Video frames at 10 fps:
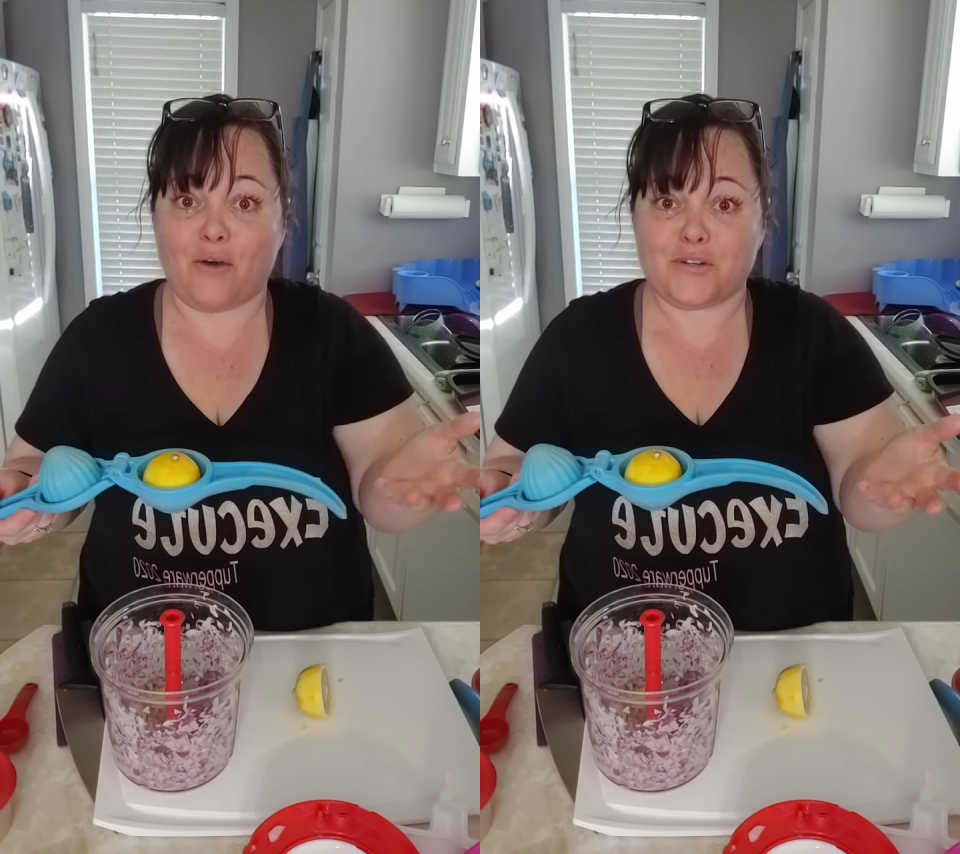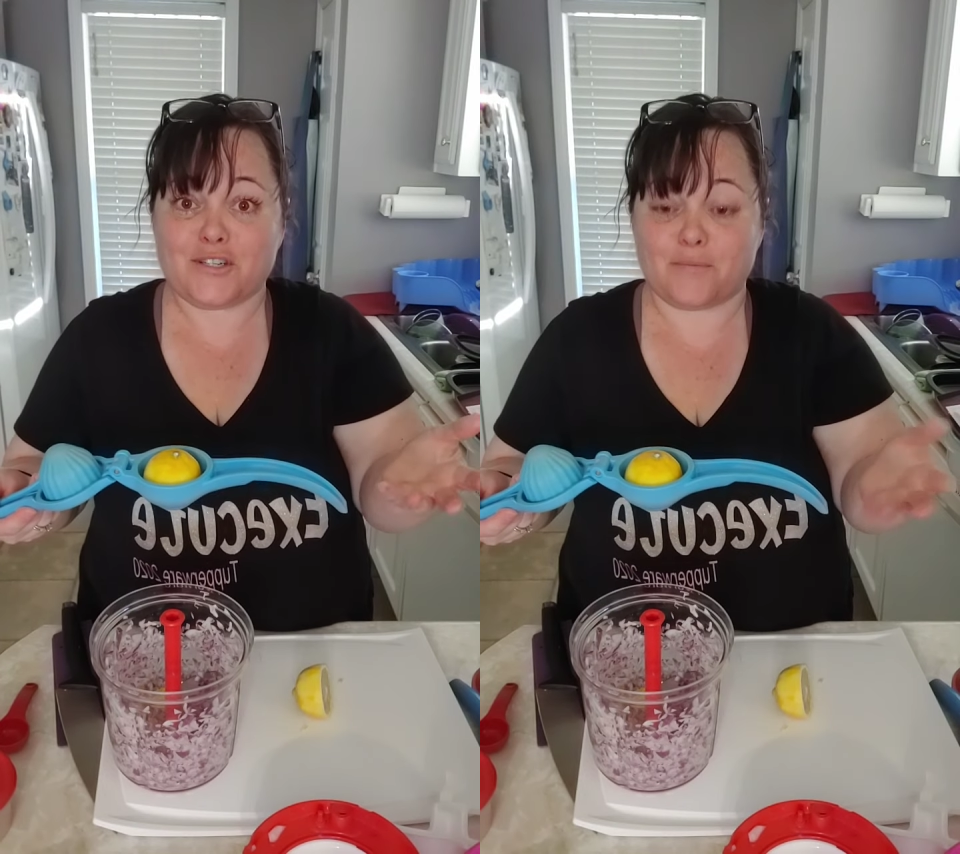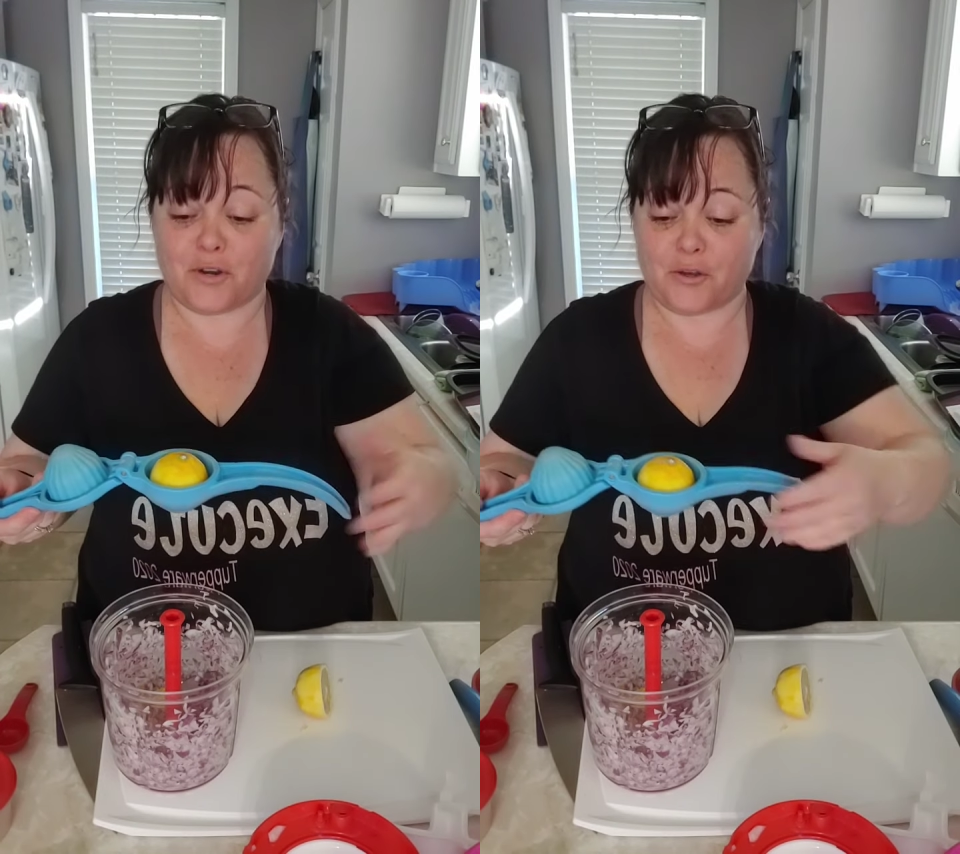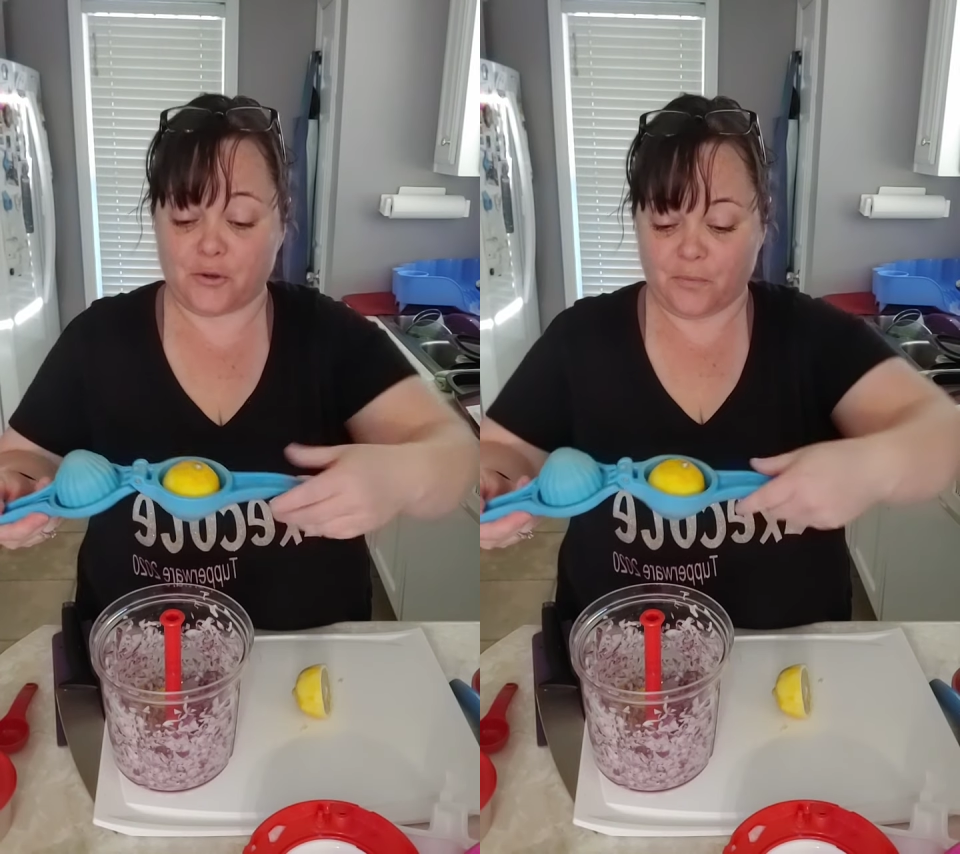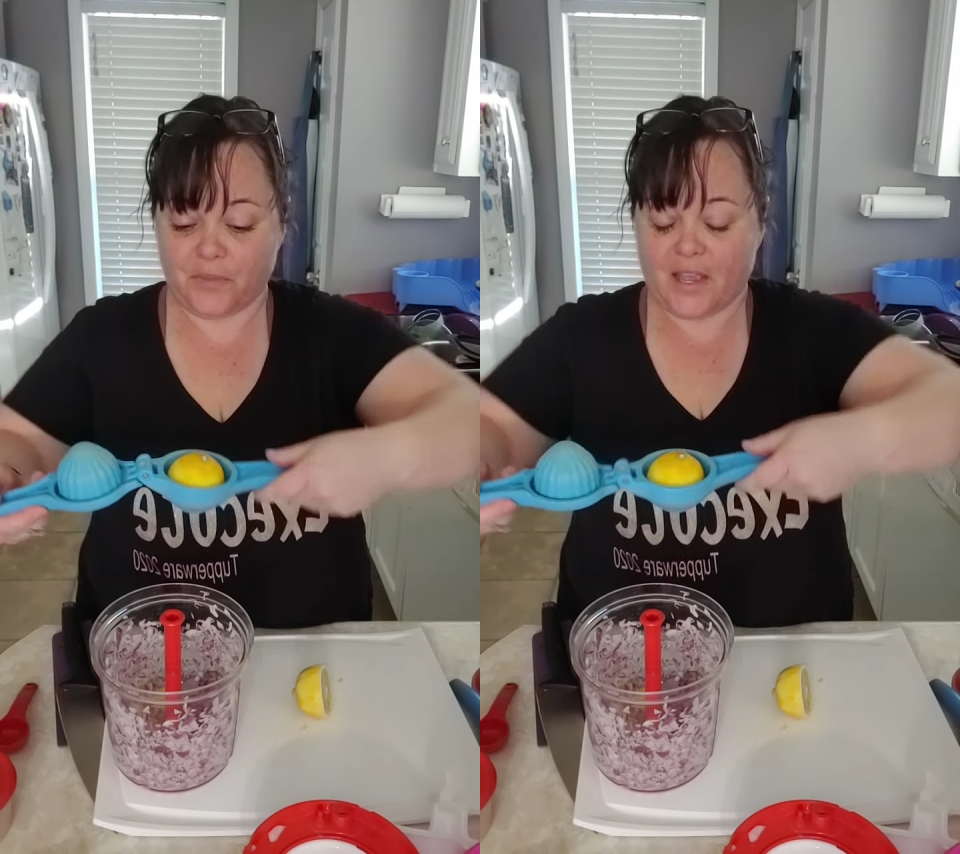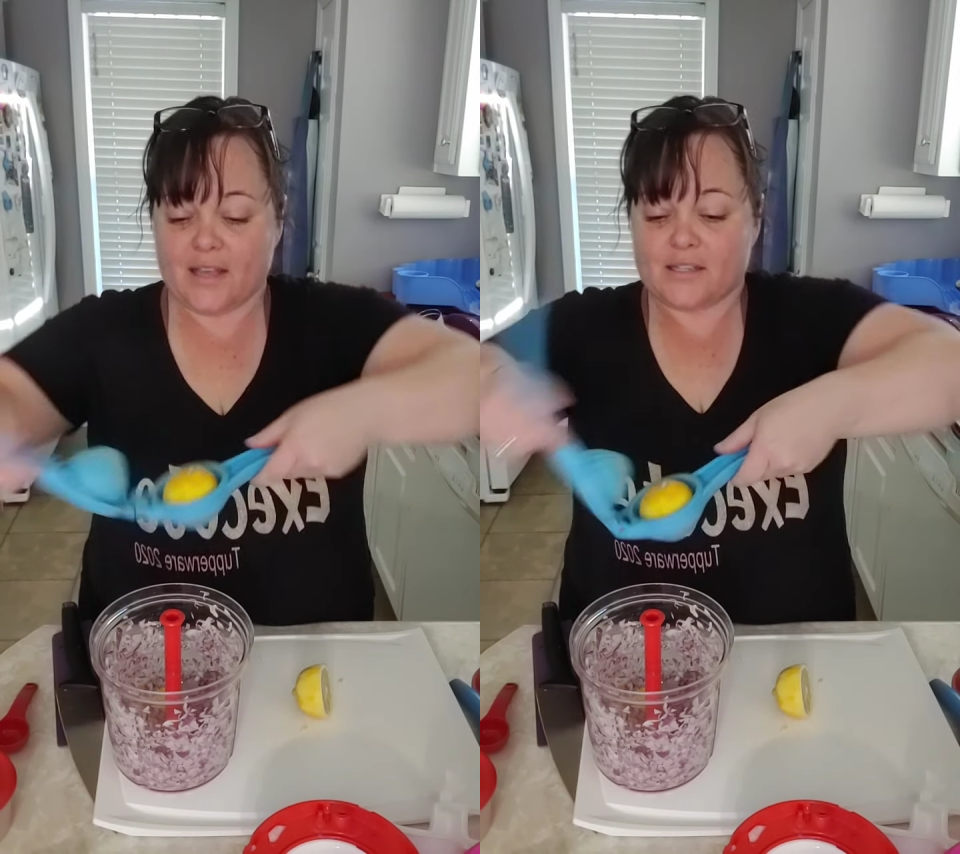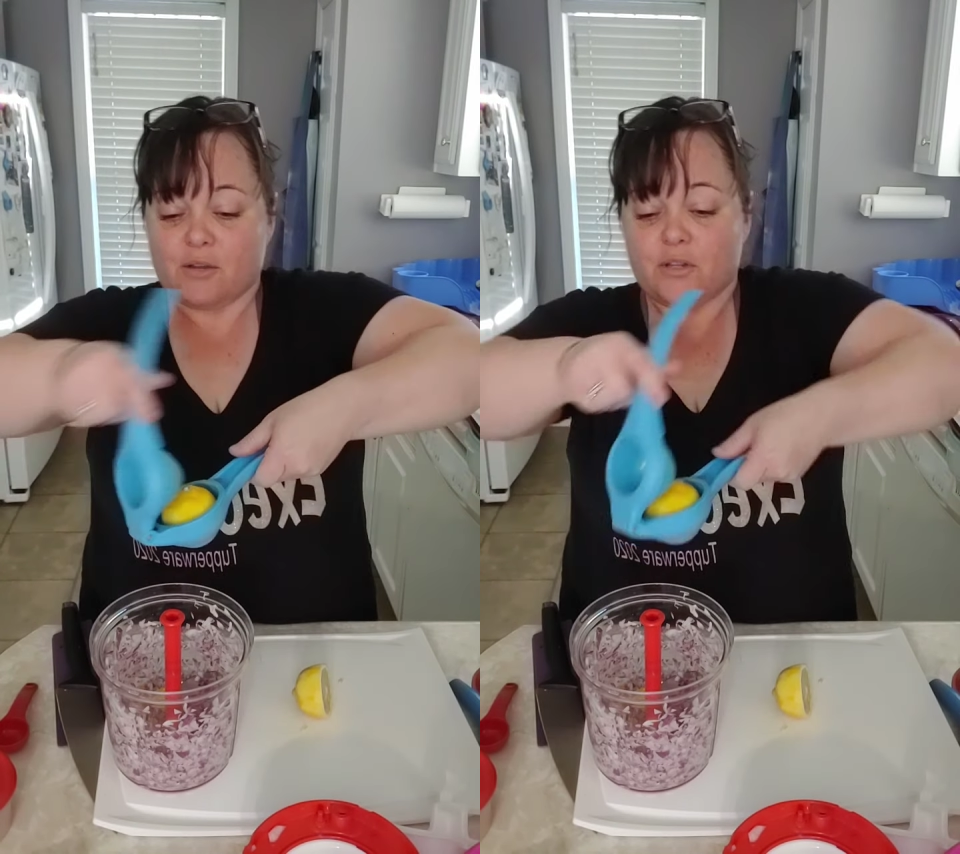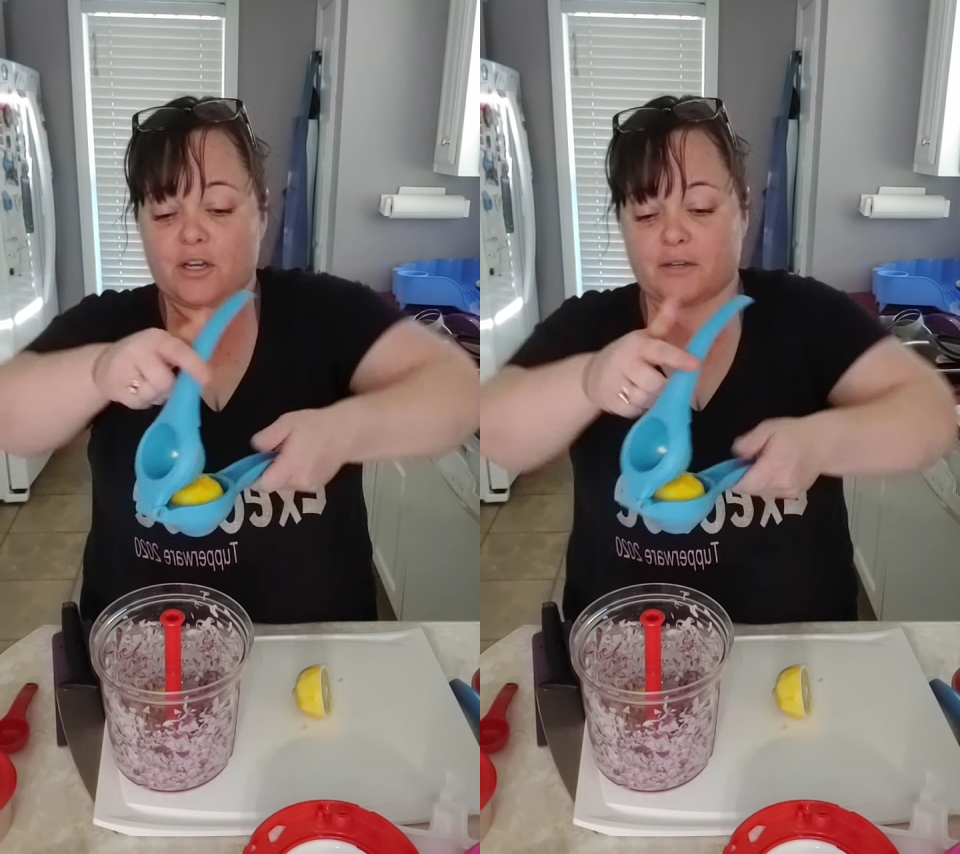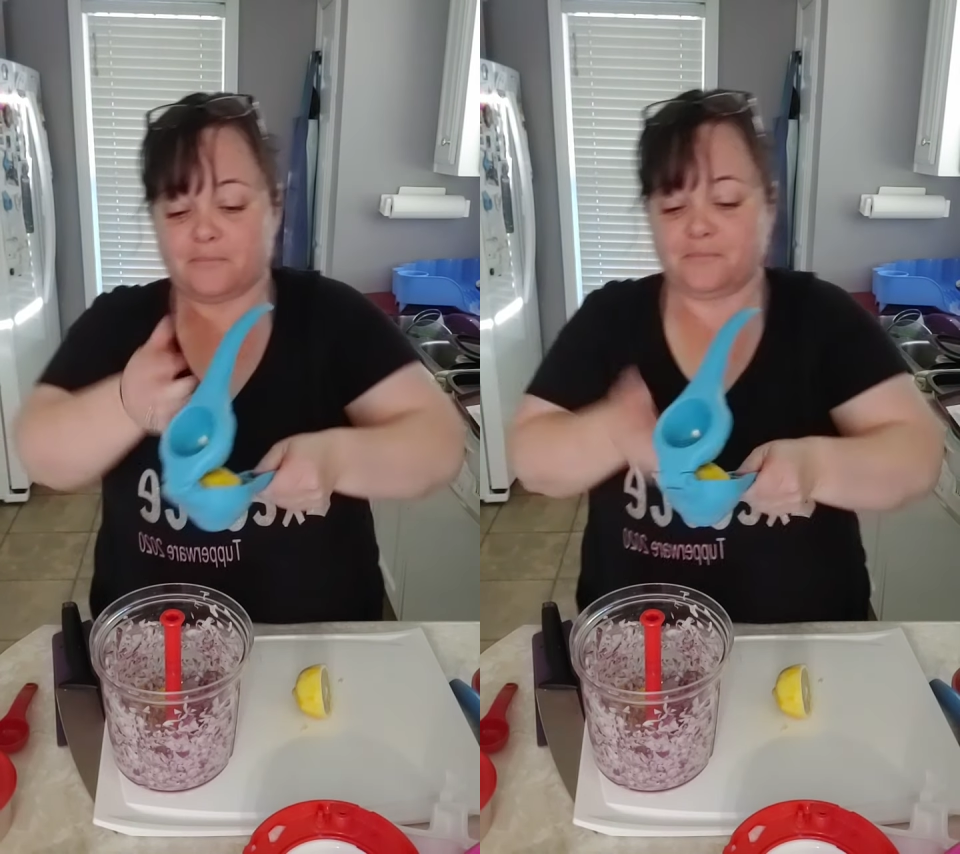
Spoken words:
which is pretty cool. So look,